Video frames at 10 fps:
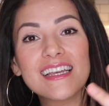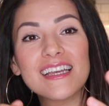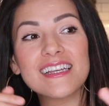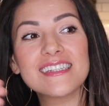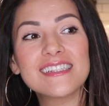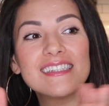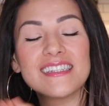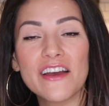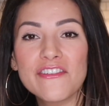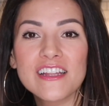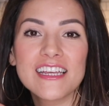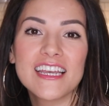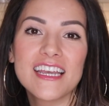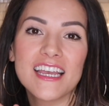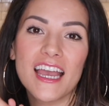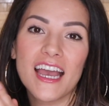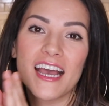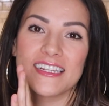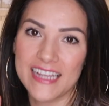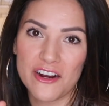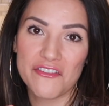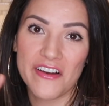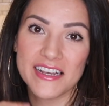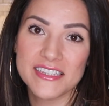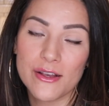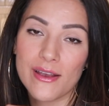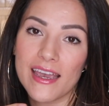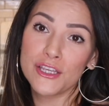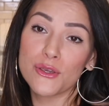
is definitely a sacrifice, okay?